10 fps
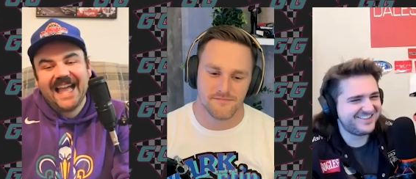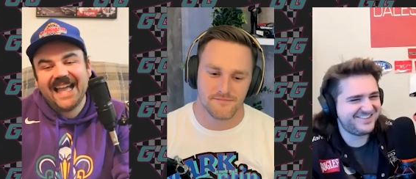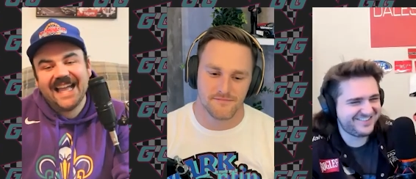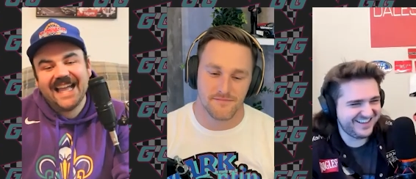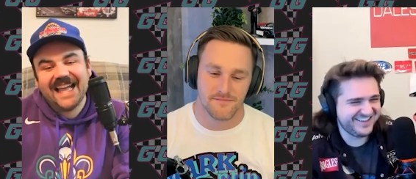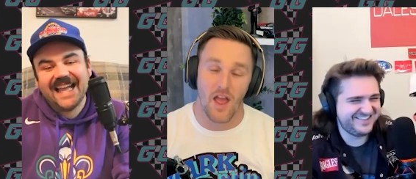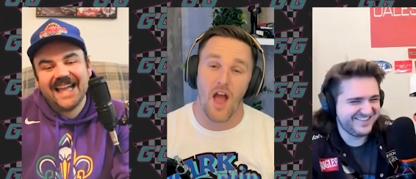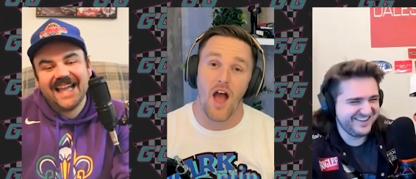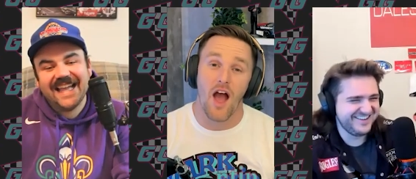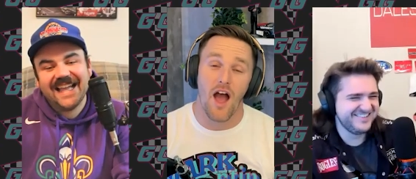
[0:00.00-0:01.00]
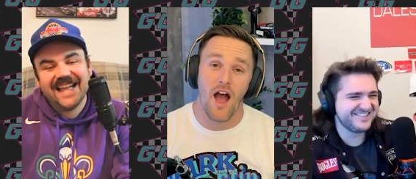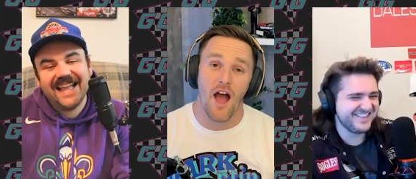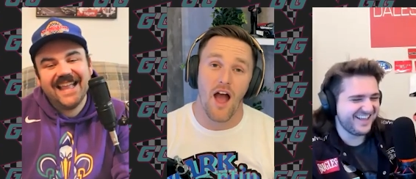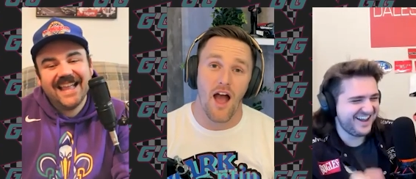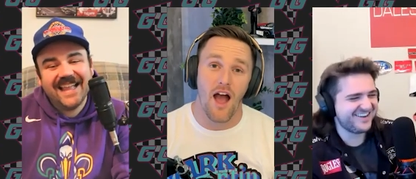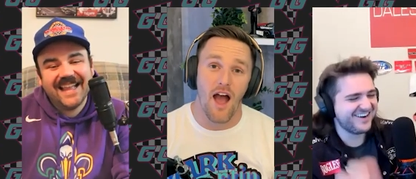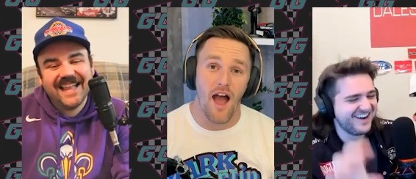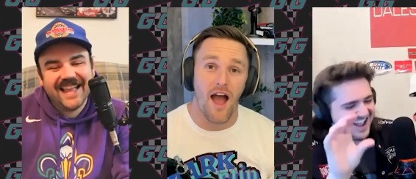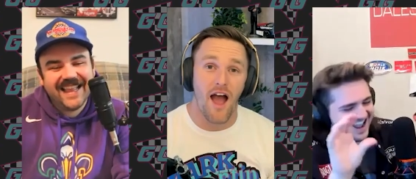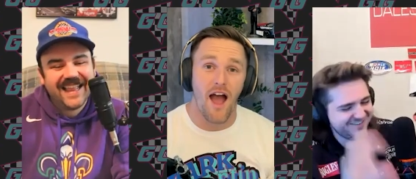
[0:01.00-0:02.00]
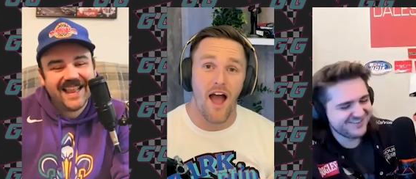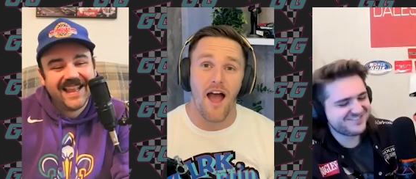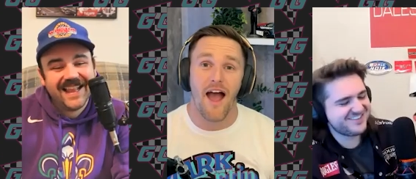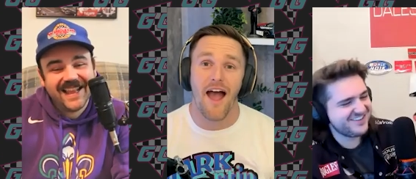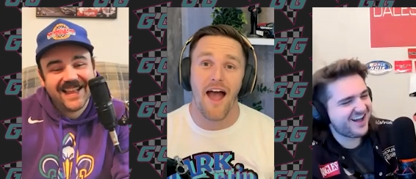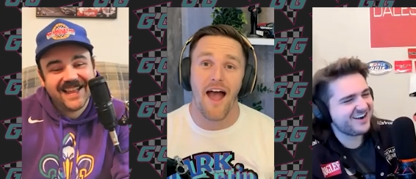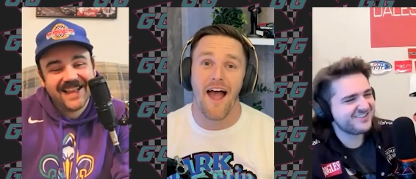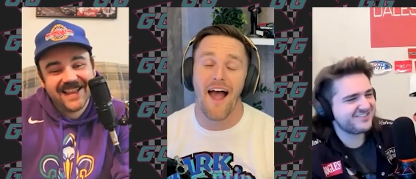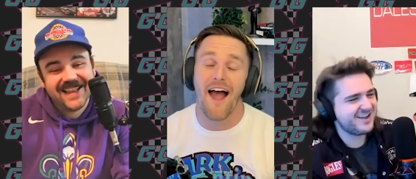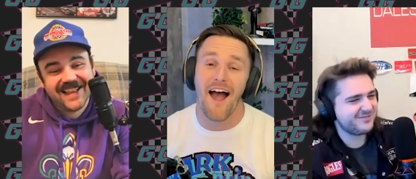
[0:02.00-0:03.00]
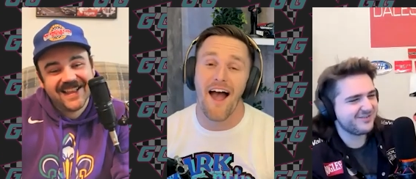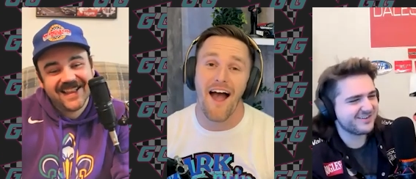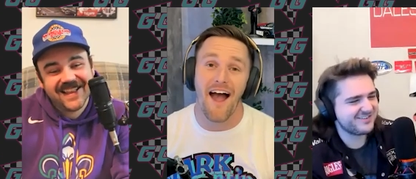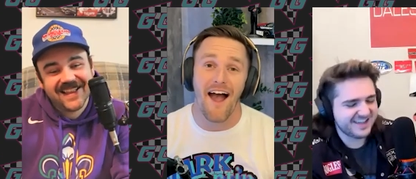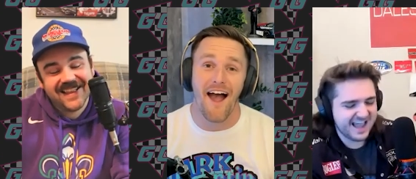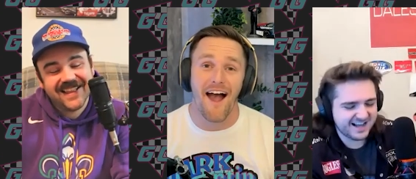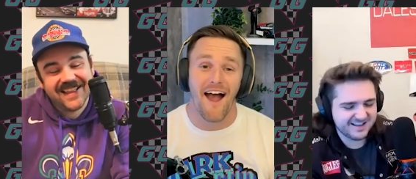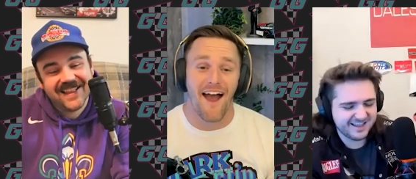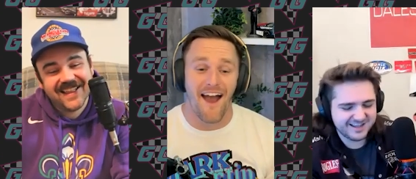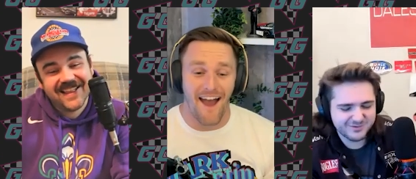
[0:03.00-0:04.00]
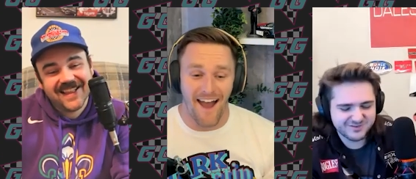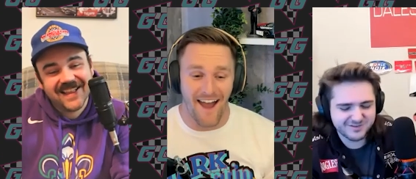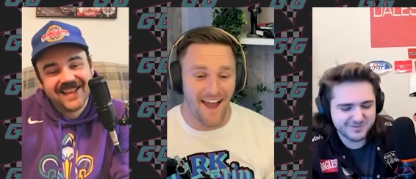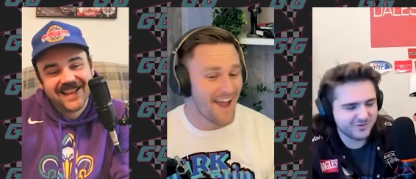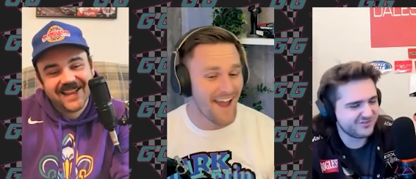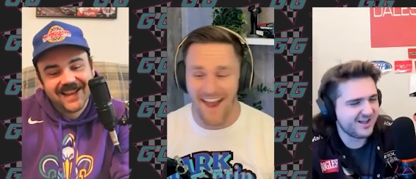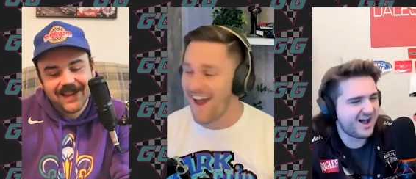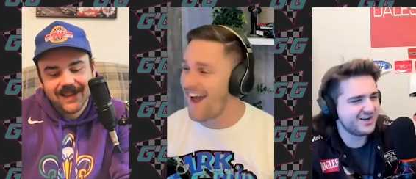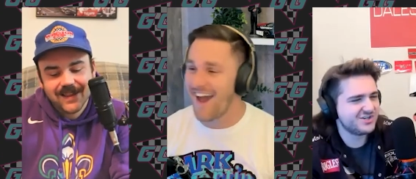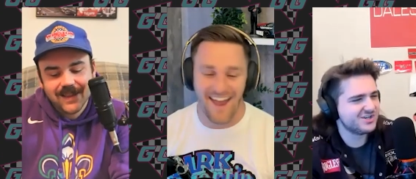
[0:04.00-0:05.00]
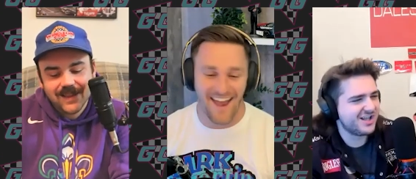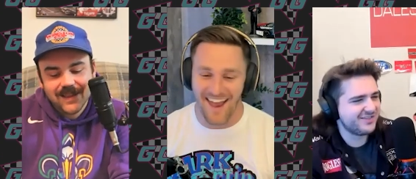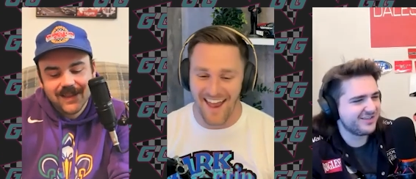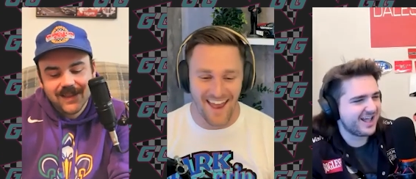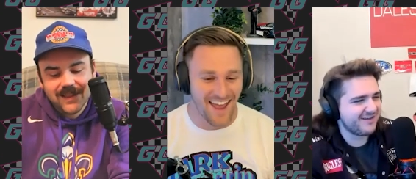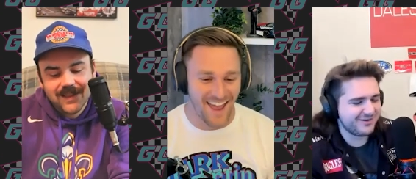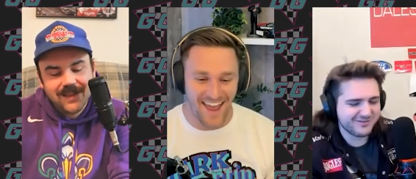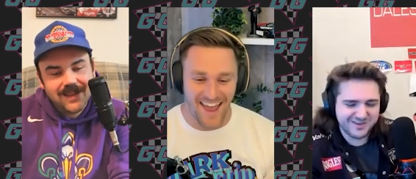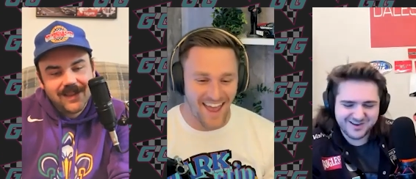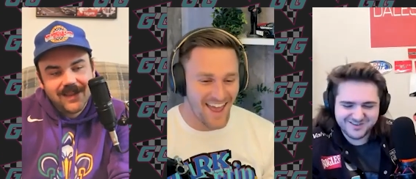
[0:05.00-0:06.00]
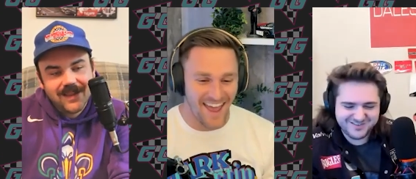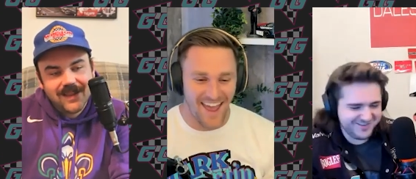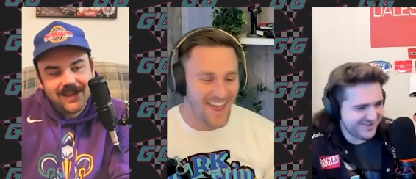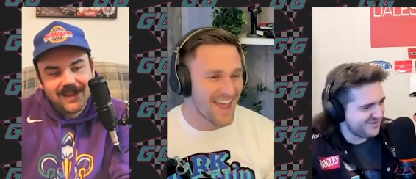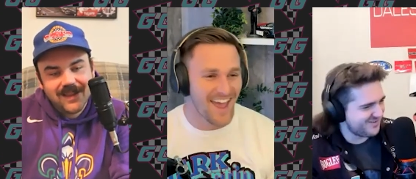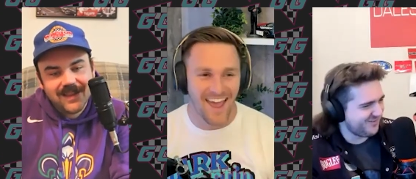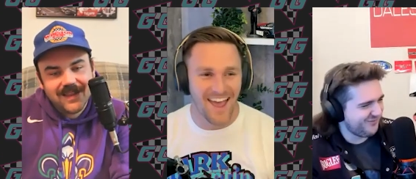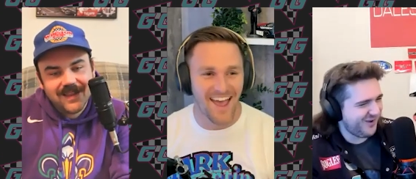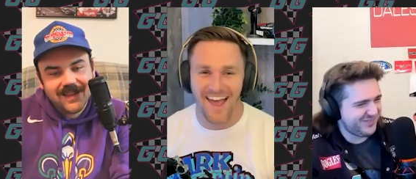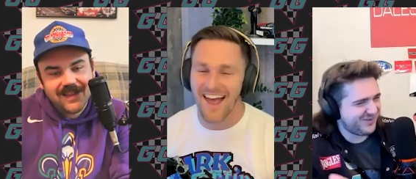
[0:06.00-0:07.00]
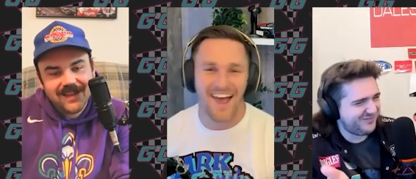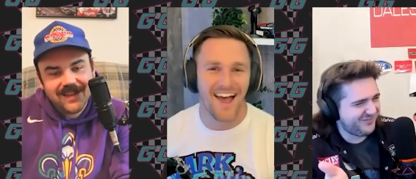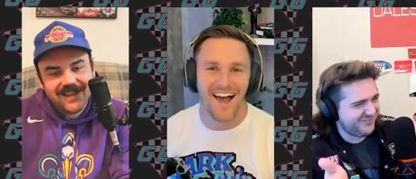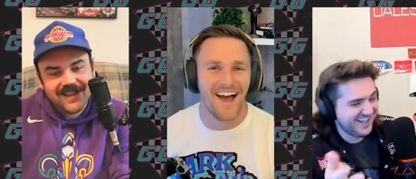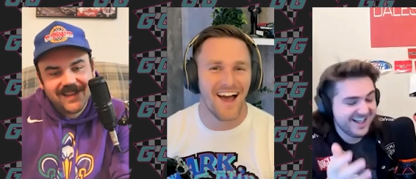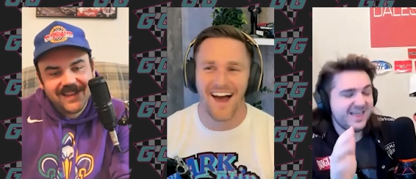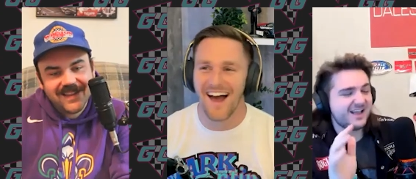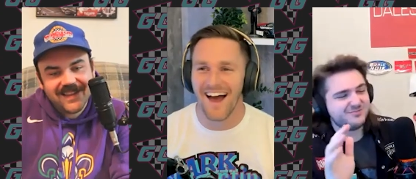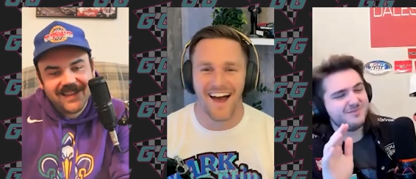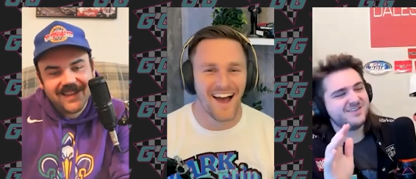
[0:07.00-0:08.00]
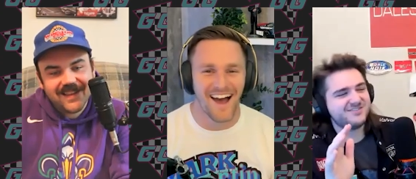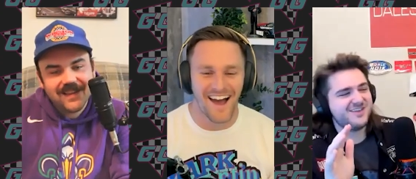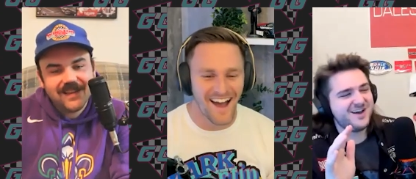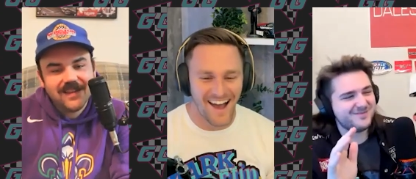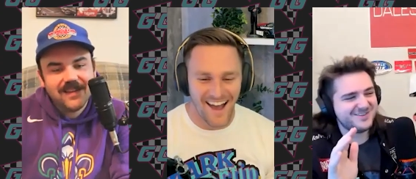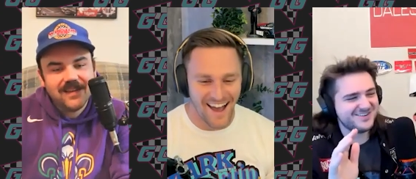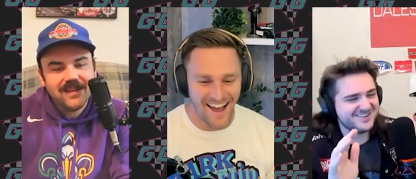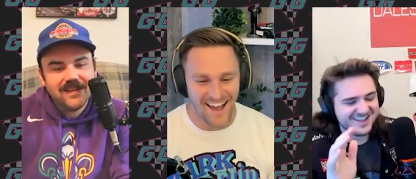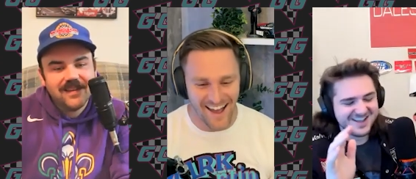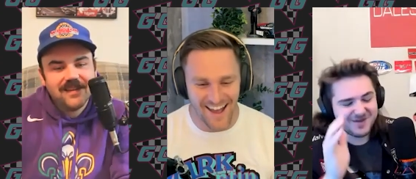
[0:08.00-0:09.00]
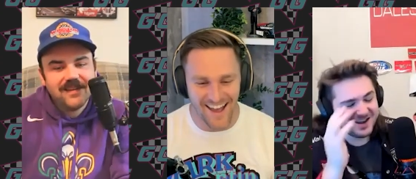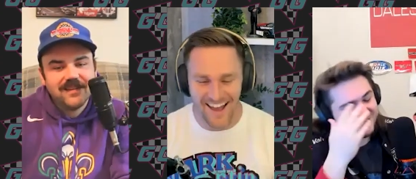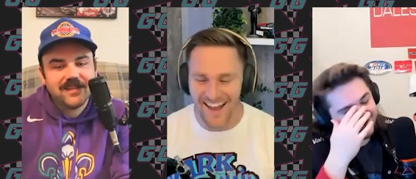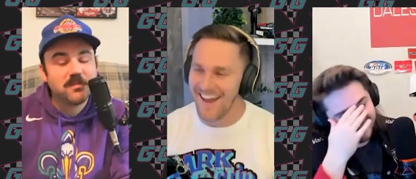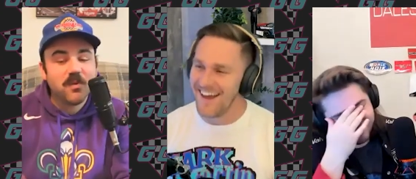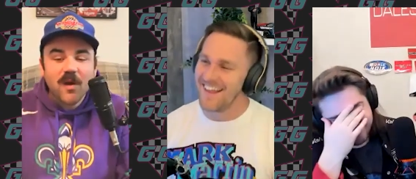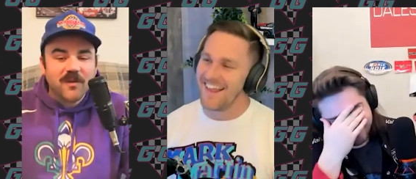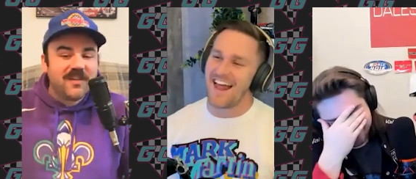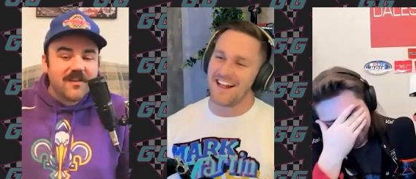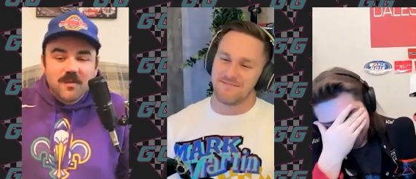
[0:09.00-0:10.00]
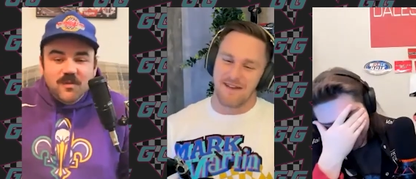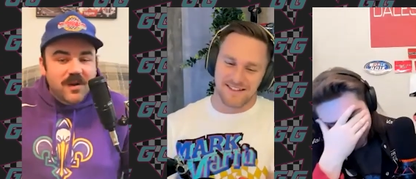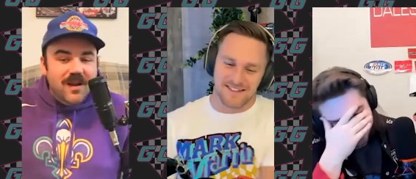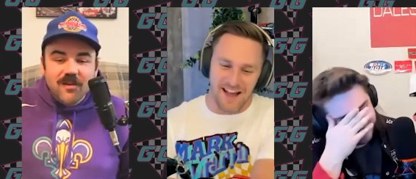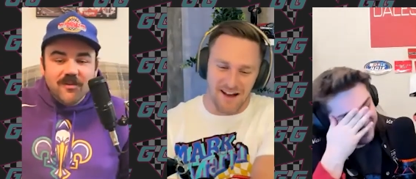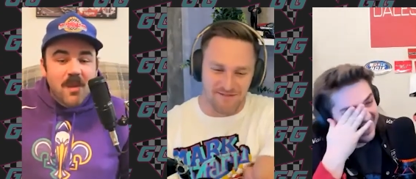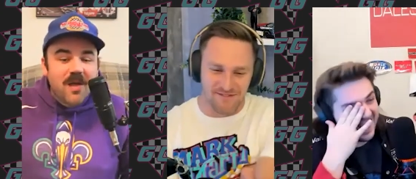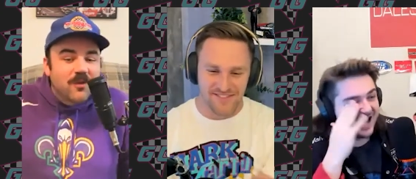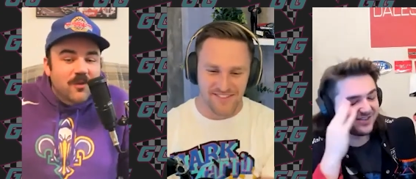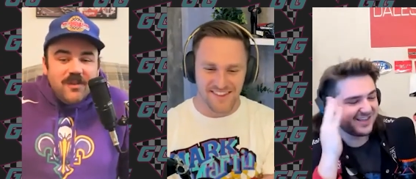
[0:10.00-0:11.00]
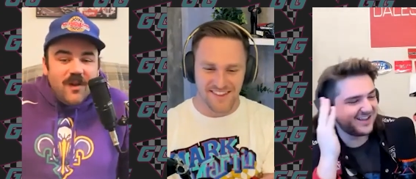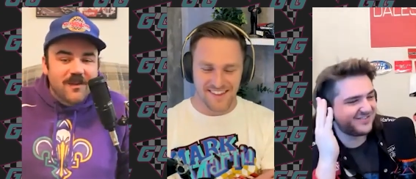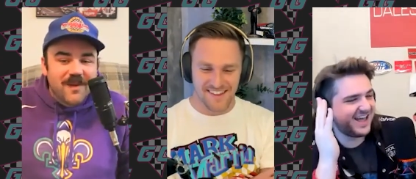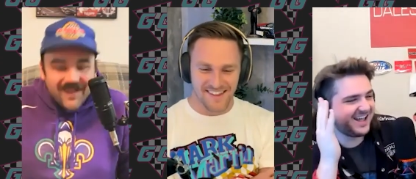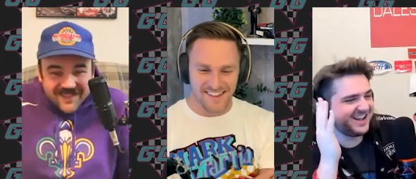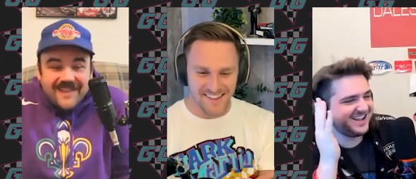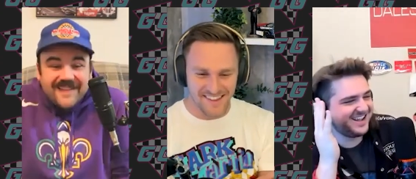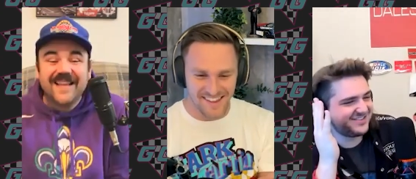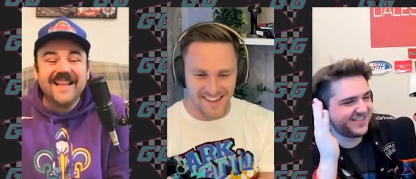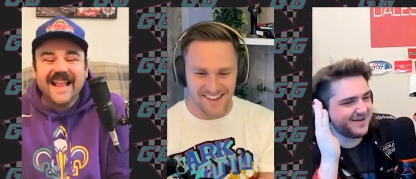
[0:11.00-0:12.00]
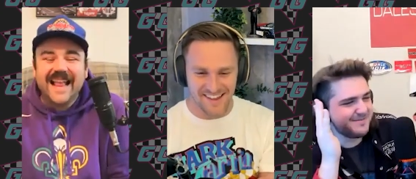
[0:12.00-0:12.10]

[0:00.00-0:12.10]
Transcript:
Speaker 1: six years later, he was still on his Netflix and he acted like it was the most nonchalant thing ever. I was like, dude, what the? F-? That's messed up, dude. But it was, bro, it says you twenty dollars a month. What it's, it's that, it's that.